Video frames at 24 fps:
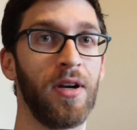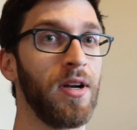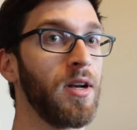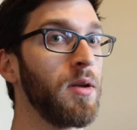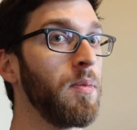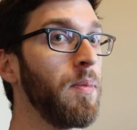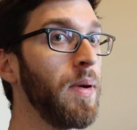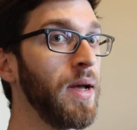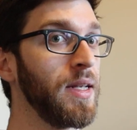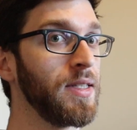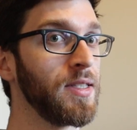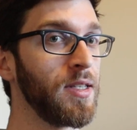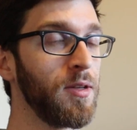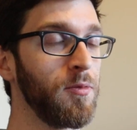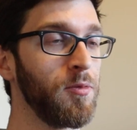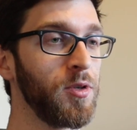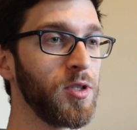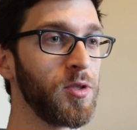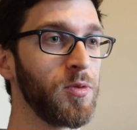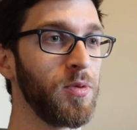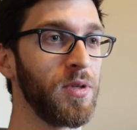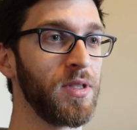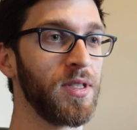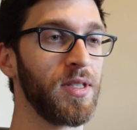It depends on
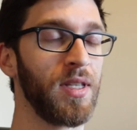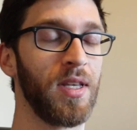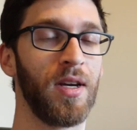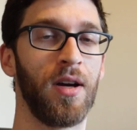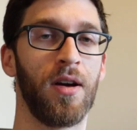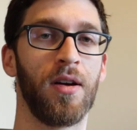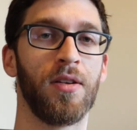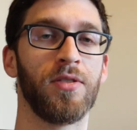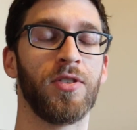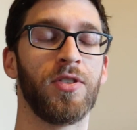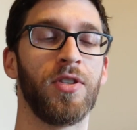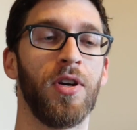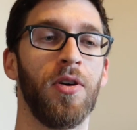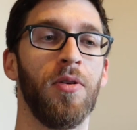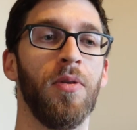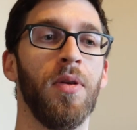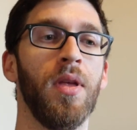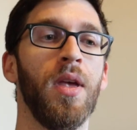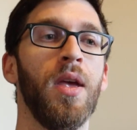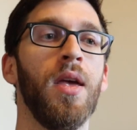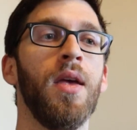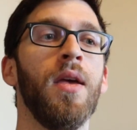which ones they are. So